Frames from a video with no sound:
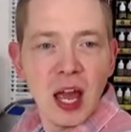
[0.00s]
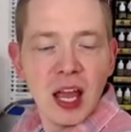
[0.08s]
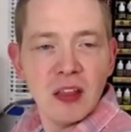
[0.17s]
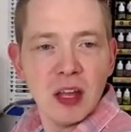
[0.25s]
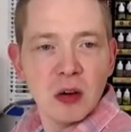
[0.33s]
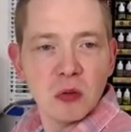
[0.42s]

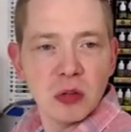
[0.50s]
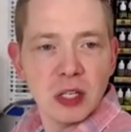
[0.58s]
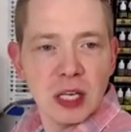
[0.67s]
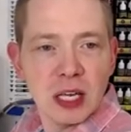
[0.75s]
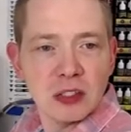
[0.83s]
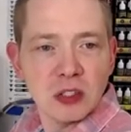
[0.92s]
And then it really
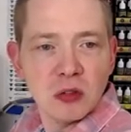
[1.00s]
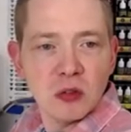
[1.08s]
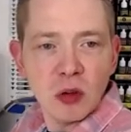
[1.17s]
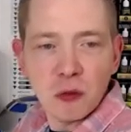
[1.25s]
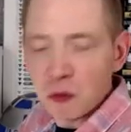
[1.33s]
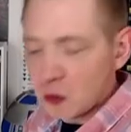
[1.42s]
hits you
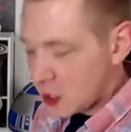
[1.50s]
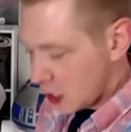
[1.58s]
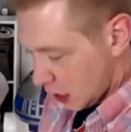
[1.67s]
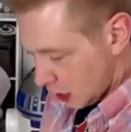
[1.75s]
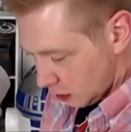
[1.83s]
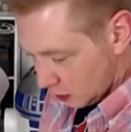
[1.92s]
the
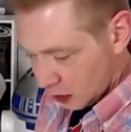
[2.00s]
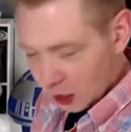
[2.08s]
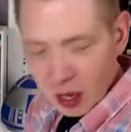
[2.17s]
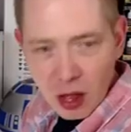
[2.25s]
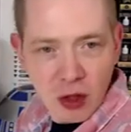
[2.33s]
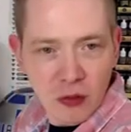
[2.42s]
freehand,
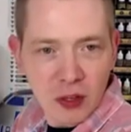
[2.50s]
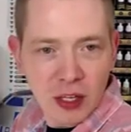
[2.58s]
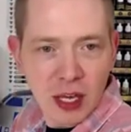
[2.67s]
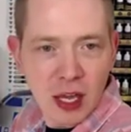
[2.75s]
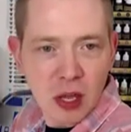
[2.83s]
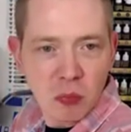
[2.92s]
like on the
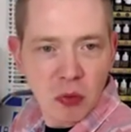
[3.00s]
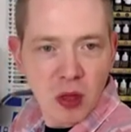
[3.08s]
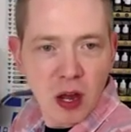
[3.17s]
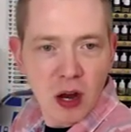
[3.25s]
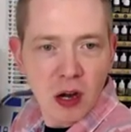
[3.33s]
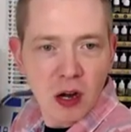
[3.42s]
cape
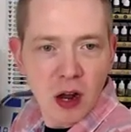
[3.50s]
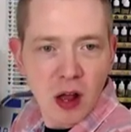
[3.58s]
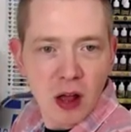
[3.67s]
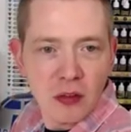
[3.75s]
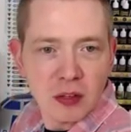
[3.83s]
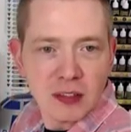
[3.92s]
there,
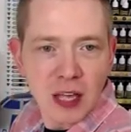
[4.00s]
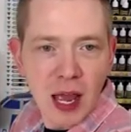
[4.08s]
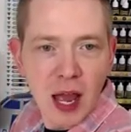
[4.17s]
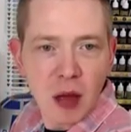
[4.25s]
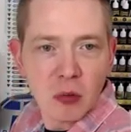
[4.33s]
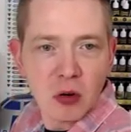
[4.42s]
on the
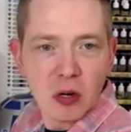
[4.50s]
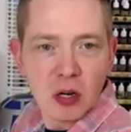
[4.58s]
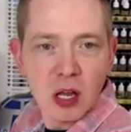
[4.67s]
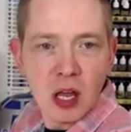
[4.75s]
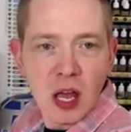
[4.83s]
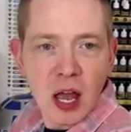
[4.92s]
tabard.
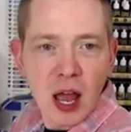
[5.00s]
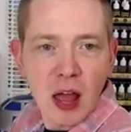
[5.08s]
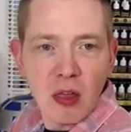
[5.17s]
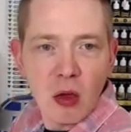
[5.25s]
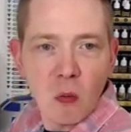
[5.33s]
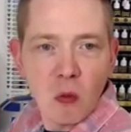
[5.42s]

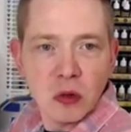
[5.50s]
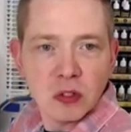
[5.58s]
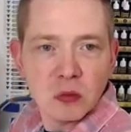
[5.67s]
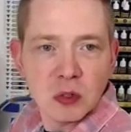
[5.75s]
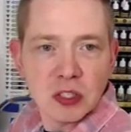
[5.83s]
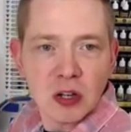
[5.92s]
And then
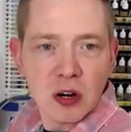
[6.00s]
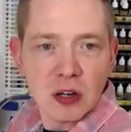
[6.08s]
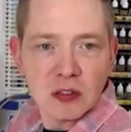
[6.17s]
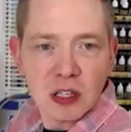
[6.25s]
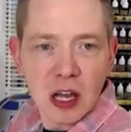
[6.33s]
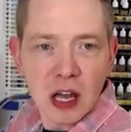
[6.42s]
once we
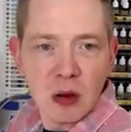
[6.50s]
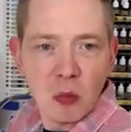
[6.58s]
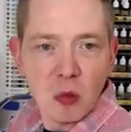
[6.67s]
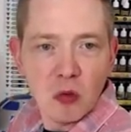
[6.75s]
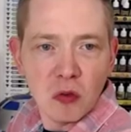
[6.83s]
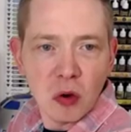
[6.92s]
start to kind of
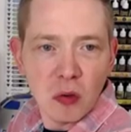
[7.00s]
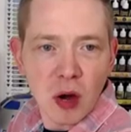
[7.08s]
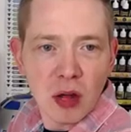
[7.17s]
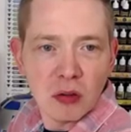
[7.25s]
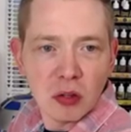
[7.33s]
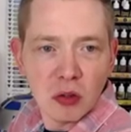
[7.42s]
move it
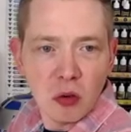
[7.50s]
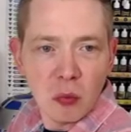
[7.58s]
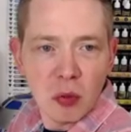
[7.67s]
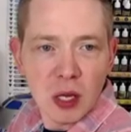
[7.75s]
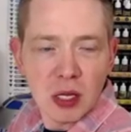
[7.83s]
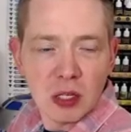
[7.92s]
around a little
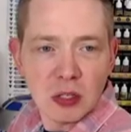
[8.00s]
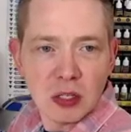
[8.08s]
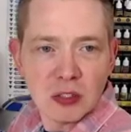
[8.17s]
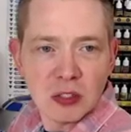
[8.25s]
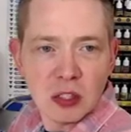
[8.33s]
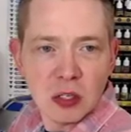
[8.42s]
bit, you can
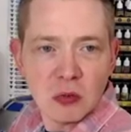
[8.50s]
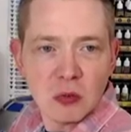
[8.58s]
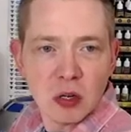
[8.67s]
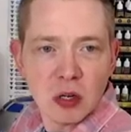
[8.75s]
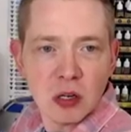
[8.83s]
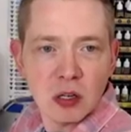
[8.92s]
see
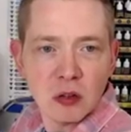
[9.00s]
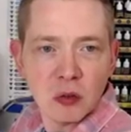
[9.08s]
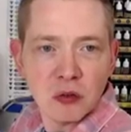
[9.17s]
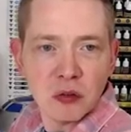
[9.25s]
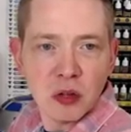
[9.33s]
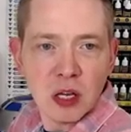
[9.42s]
where the
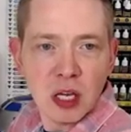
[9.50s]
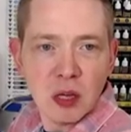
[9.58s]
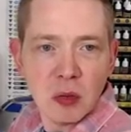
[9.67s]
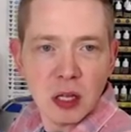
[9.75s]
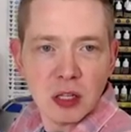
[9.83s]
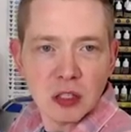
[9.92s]

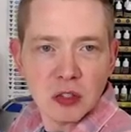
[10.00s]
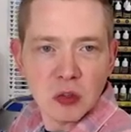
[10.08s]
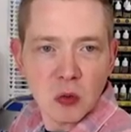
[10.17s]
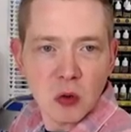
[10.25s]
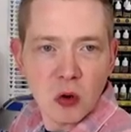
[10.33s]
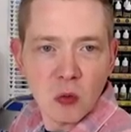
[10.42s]
flame and the
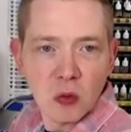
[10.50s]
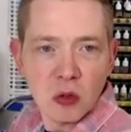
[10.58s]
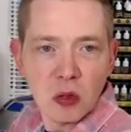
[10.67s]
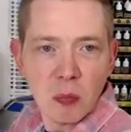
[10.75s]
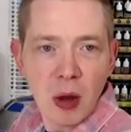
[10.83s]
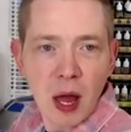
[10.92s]
sword
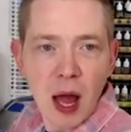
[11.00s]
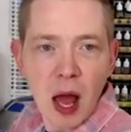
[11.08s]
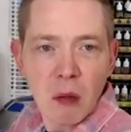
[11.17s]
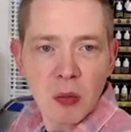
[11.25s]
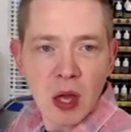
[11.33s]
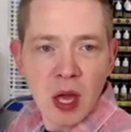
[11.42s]
really pop.